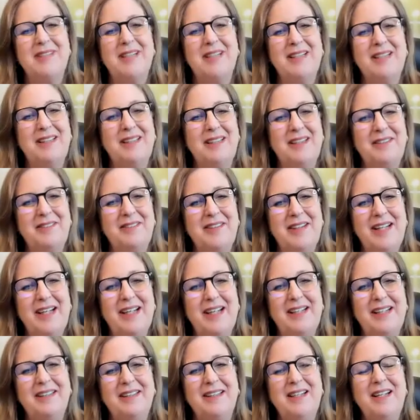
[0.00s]
I love
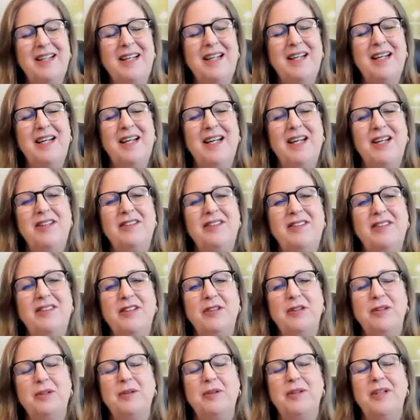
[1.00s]
that.
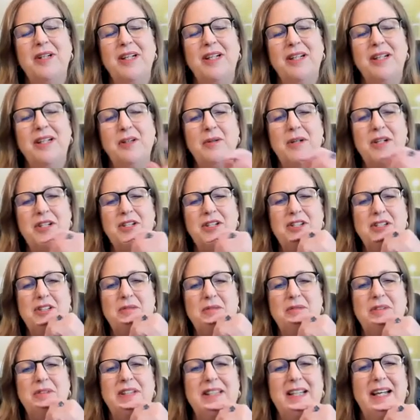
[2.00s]
So a
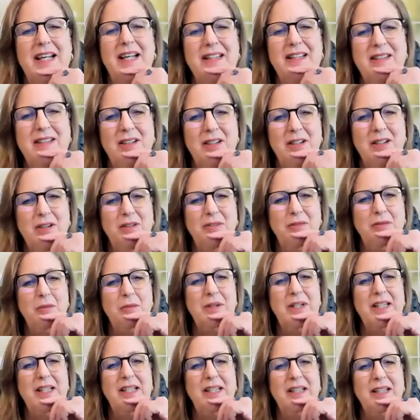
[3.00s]
question with that, though, if
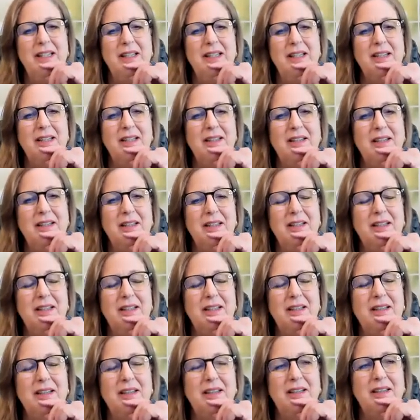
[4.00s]
we
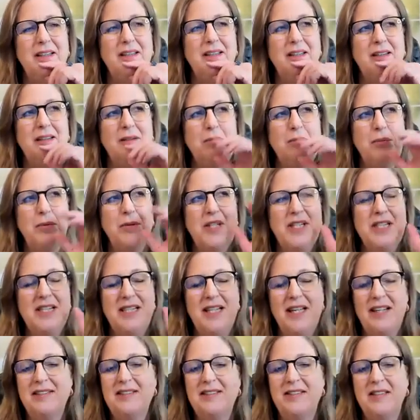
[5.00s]

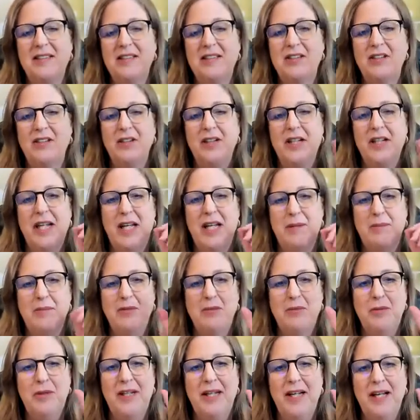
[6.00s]
predestined our name, if
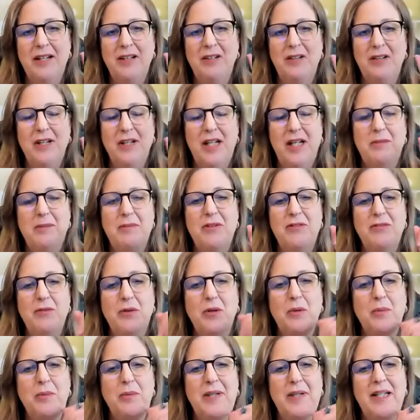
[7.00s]
we had our name
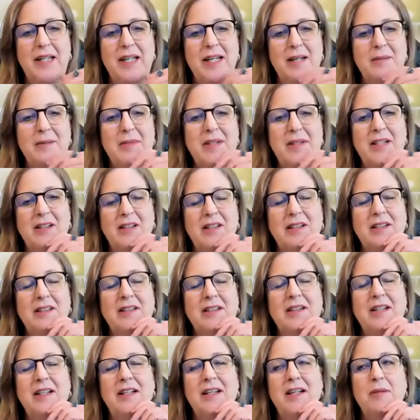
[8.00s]
before we came here,
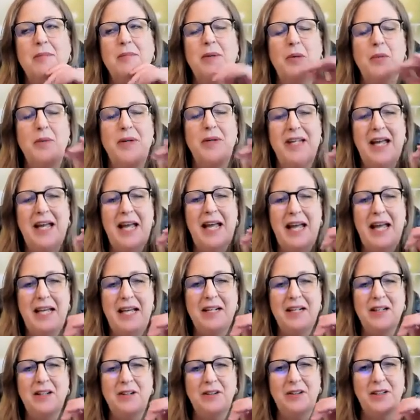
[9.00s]
but we
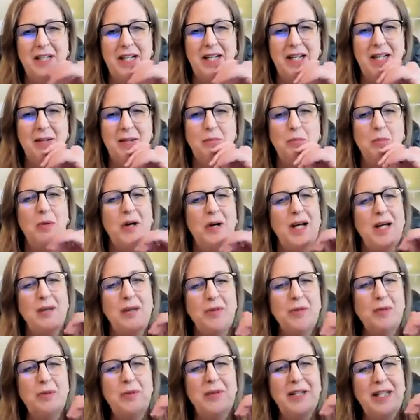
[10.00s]
hate our name, why
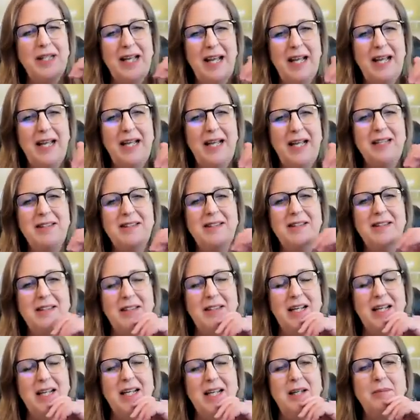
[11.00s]
would we hate the
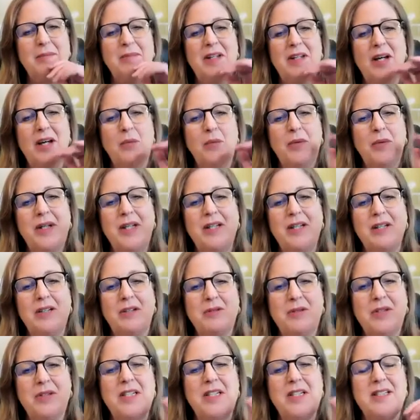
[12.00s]
name that we
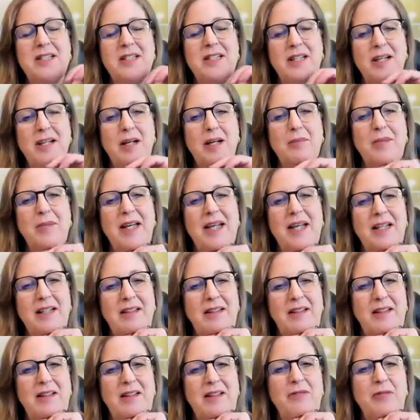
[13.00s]
agreed to come and
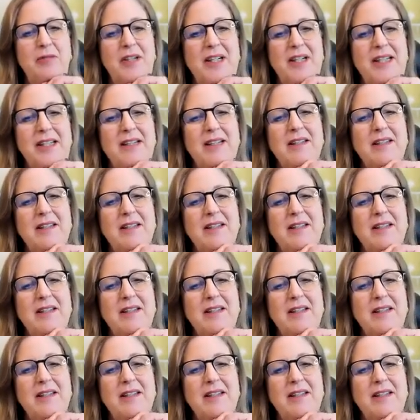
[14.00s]
live with?